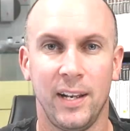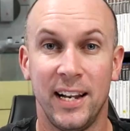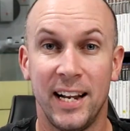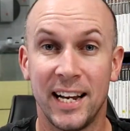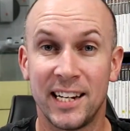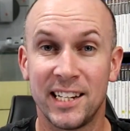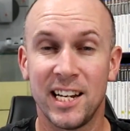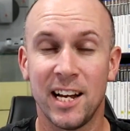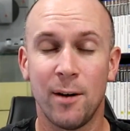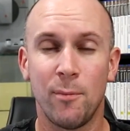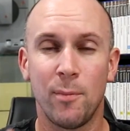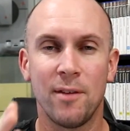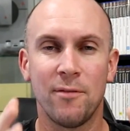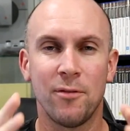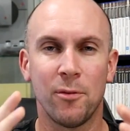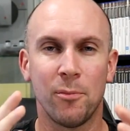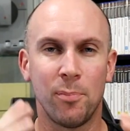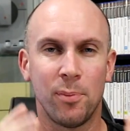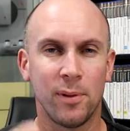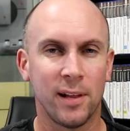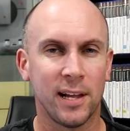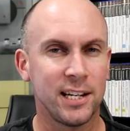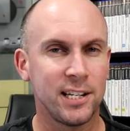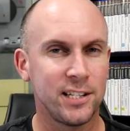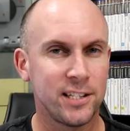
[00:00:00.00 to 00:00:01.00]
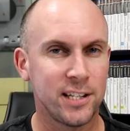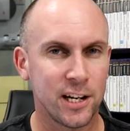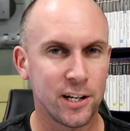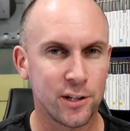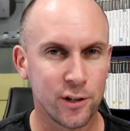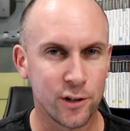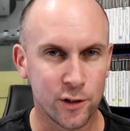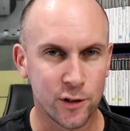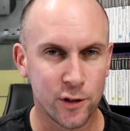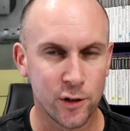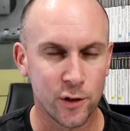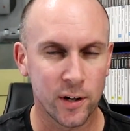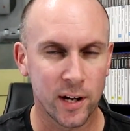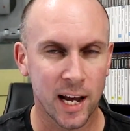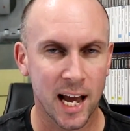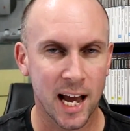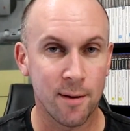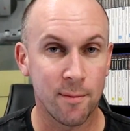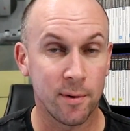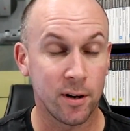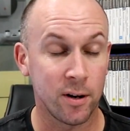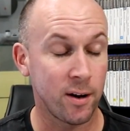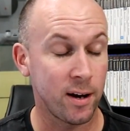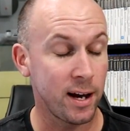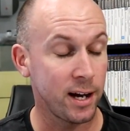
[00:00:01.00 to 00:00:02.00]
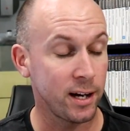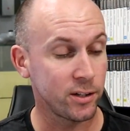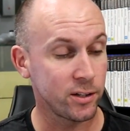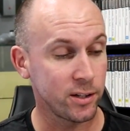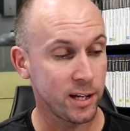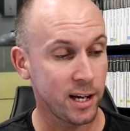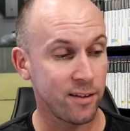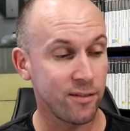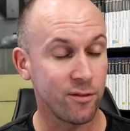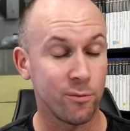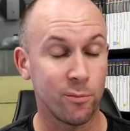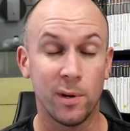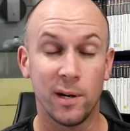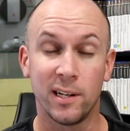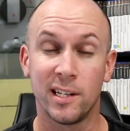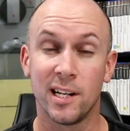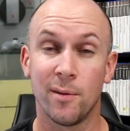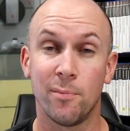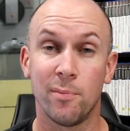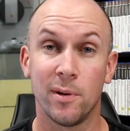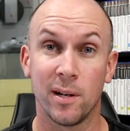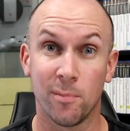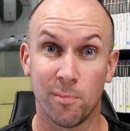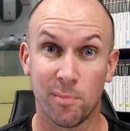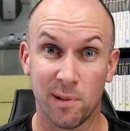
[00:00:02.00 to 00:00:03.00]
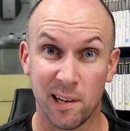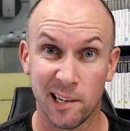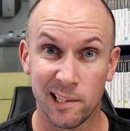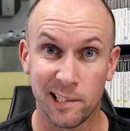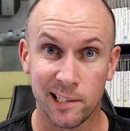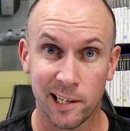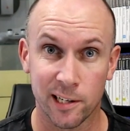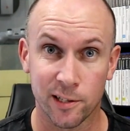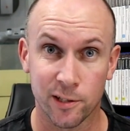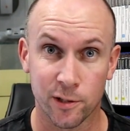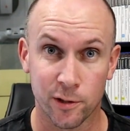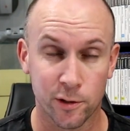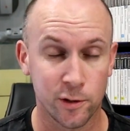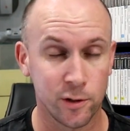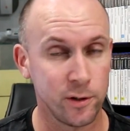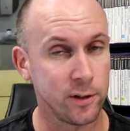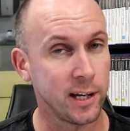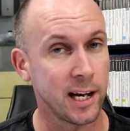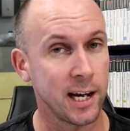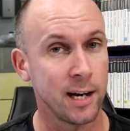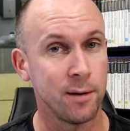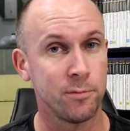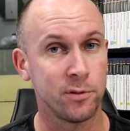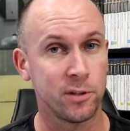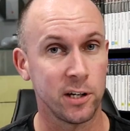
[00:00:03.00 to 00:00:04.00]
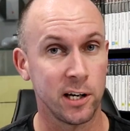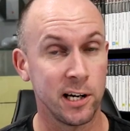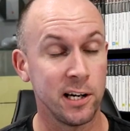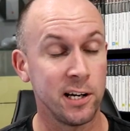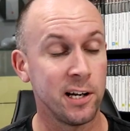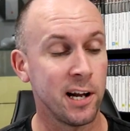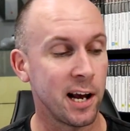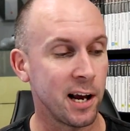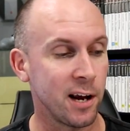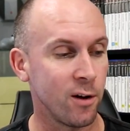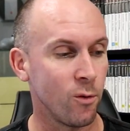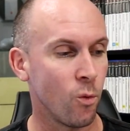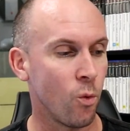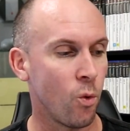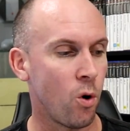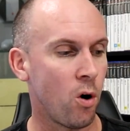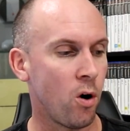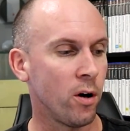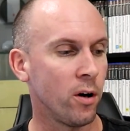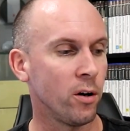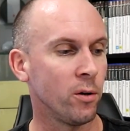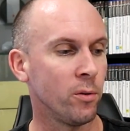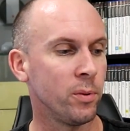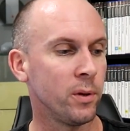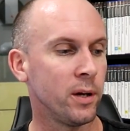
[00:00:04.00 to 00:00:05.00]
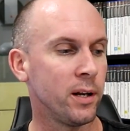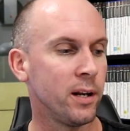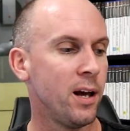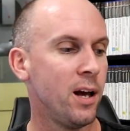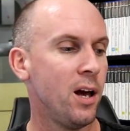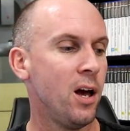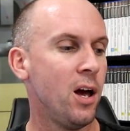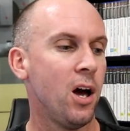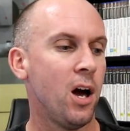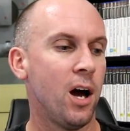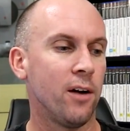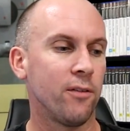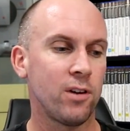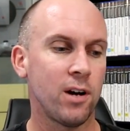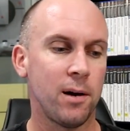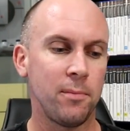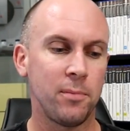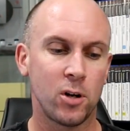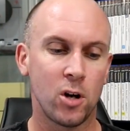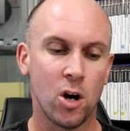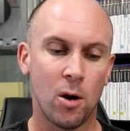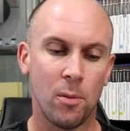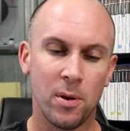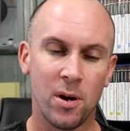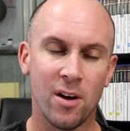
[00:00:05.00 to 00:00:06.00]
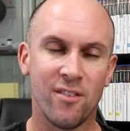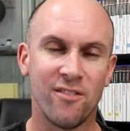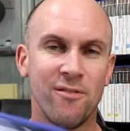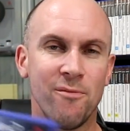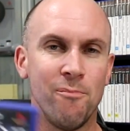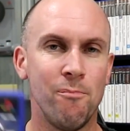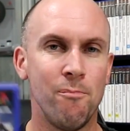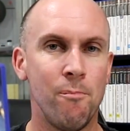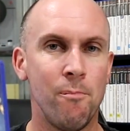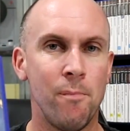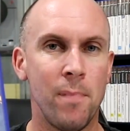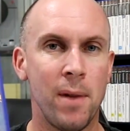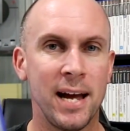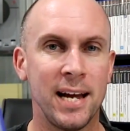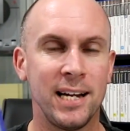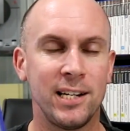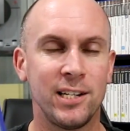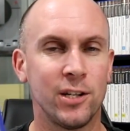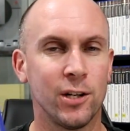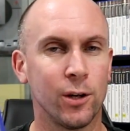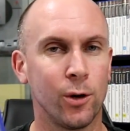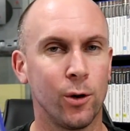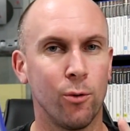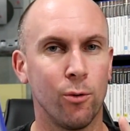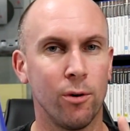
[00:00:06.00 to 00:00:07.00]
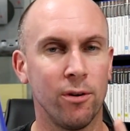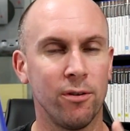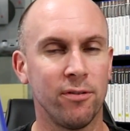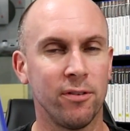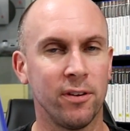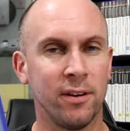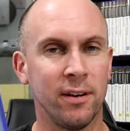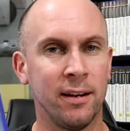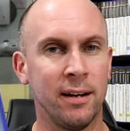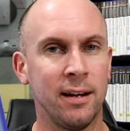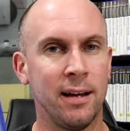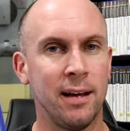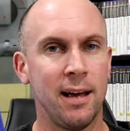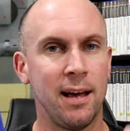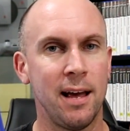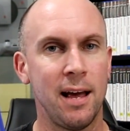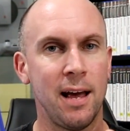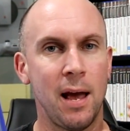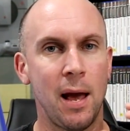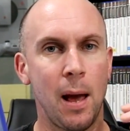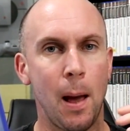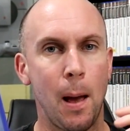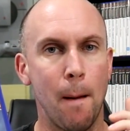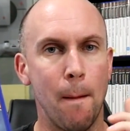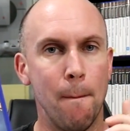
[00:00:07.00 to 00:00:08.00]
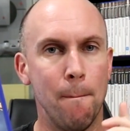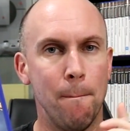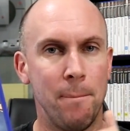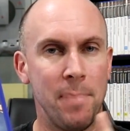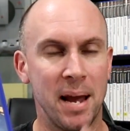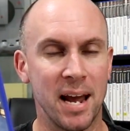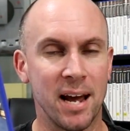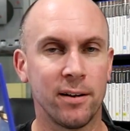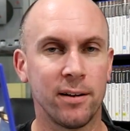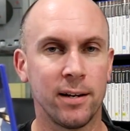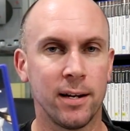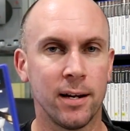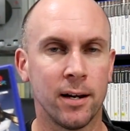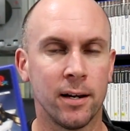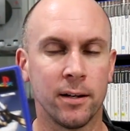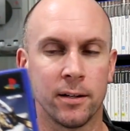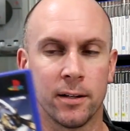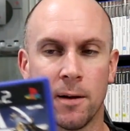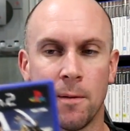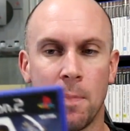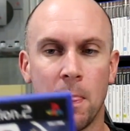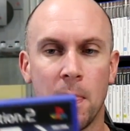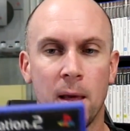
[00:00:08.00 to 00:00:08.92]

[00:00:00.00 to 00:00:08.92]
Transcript: Next up, we have a PlayStation 2 game, and I actually haven't picked up any PlayStation 2 games in a while, but I've grabbed a copy of Mace Griffin Bounty Hunter.